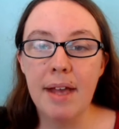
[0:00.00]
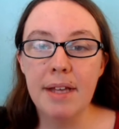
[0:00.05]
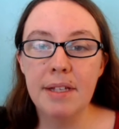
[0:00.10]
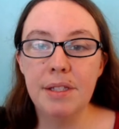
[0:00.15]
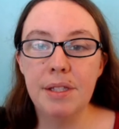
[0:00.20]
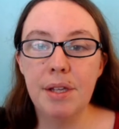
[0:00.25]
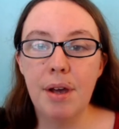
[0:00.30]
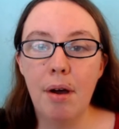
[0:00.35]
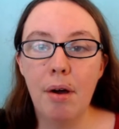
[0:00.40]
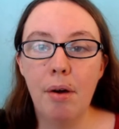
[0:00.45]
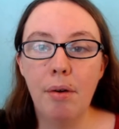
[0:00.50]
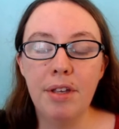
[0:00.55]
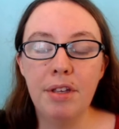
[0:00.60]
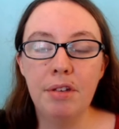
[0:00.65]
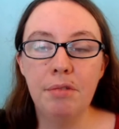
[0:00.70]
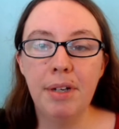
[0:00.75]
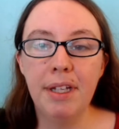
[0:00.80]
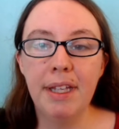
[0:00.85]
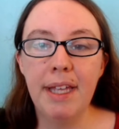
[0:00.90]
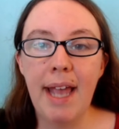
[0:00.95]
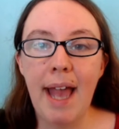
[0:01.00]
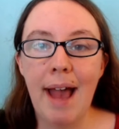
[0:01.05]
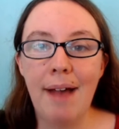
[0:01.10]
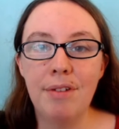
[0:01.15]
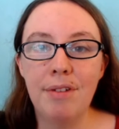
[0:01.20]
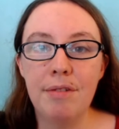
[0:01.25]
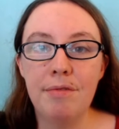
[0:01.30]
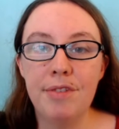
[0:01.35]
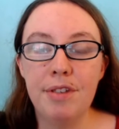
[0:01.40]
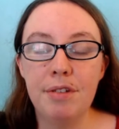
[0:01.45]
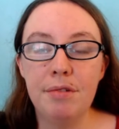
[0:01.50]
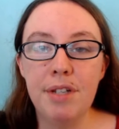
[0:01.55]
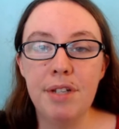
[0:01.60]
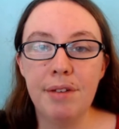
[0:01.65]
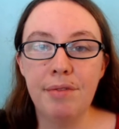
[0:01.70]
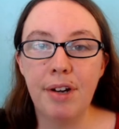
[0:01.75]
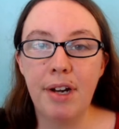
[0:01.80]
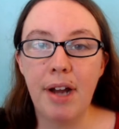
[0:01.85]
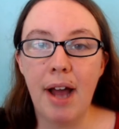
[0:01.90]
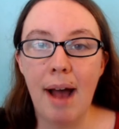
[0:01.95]
So you really have a few
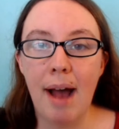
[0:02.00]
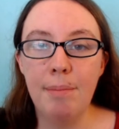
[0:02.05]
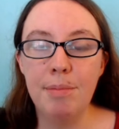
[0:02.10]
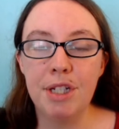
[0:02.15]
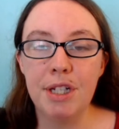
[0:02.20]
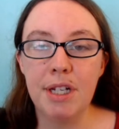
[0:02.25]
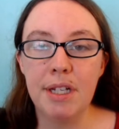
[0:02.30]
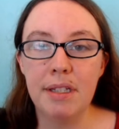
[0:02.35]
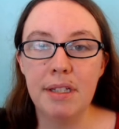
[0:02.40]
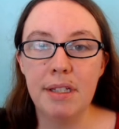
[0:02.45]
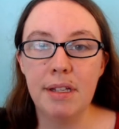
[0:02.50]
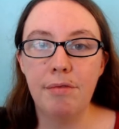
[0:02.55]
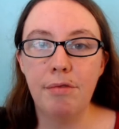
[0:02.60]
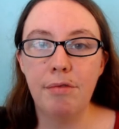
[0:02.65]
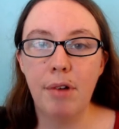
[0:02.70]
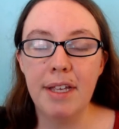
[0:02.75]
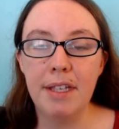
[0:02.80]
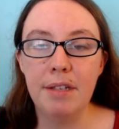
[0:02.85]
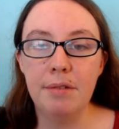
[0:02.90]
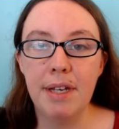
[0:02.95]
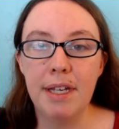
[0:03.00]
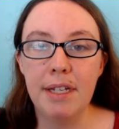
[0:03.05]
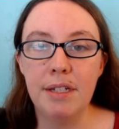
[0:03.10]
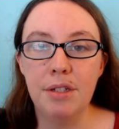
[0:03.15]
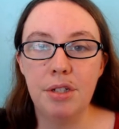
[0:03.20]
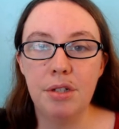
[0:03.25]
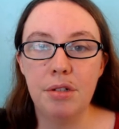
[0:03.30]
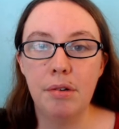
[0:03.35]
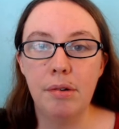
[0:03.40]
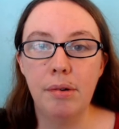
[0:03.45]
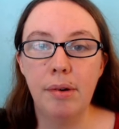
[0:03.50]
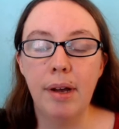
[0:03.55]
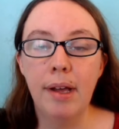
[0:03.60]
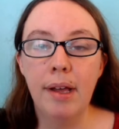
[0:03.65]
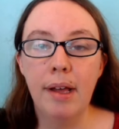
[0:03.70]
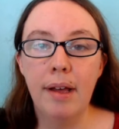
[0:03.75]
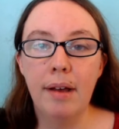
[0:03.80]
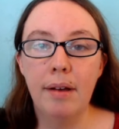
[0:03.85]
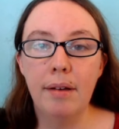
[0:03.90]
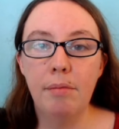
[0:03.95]
different options of what you can do
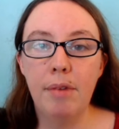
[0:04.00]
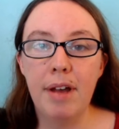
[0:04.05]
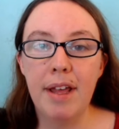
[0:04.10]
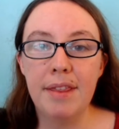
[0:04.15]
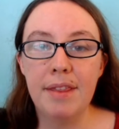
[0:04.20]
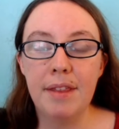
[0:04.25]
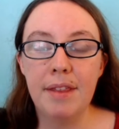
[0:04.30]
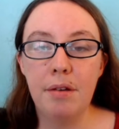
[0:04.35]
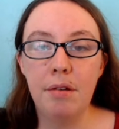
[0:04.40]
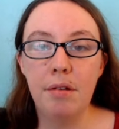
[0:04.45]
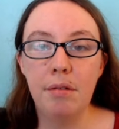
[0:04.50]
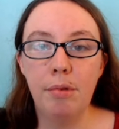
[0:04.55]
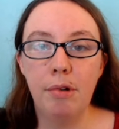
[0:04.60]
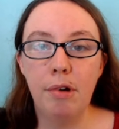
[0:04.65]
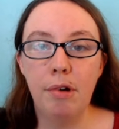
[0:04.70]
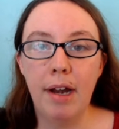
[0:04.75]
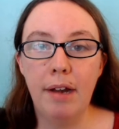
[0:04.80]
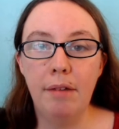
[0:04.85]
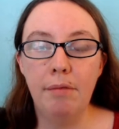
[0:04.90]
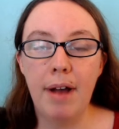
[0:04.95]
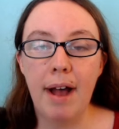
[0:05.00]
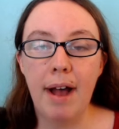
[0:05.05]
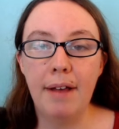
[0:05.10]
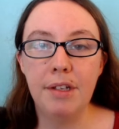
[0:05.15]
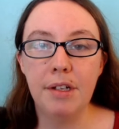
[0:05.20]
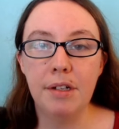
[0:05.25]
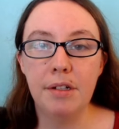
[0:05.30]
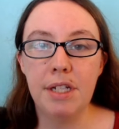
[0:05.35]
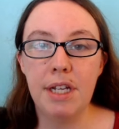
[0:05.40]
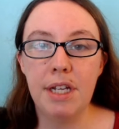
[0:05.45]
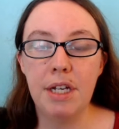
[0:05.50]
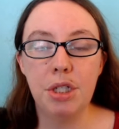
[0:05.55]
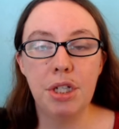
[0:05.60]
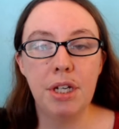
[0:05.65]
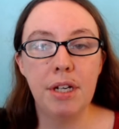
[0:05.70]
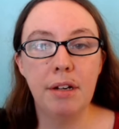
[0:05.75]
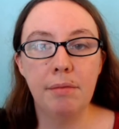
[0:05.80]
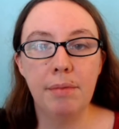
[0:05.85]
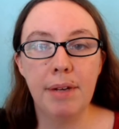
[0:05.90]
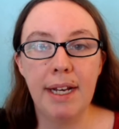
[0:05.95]
with the newborn while you're
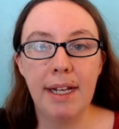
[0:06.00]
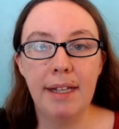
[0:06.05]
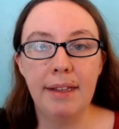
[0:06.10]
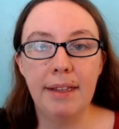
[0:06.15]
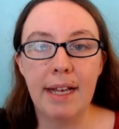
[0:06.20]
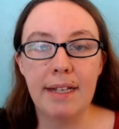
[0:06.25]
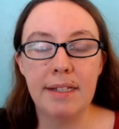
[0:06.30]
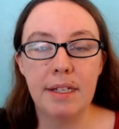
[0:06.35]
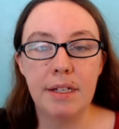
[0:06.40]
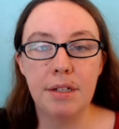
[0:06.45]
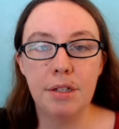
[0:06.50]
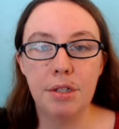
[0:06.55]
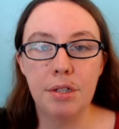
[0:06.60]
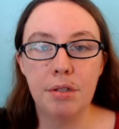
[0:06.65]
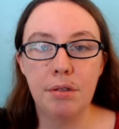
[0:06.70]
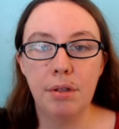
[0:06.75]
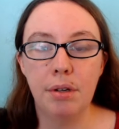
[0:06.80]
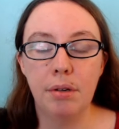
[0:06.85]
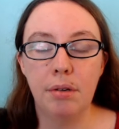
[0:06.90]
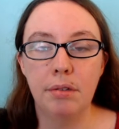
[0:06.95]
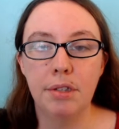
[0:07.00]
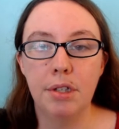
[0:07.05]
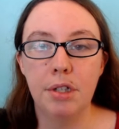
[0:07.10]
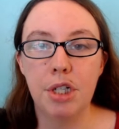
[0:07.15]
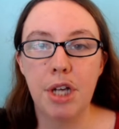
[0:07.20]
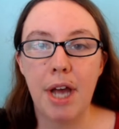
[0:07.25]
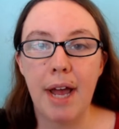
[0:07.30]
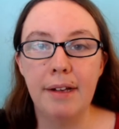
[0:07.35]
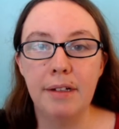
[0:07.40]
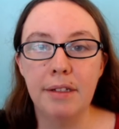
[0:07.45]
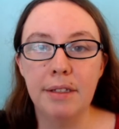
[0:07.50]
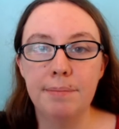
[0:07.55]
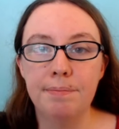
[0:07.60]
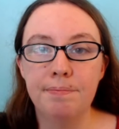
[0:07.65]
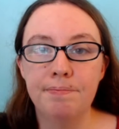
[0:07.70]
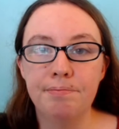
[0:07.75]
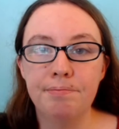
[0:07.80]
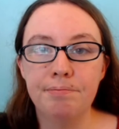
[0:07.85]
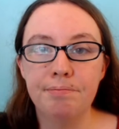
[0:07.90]
teaching a reading lesson to the older child.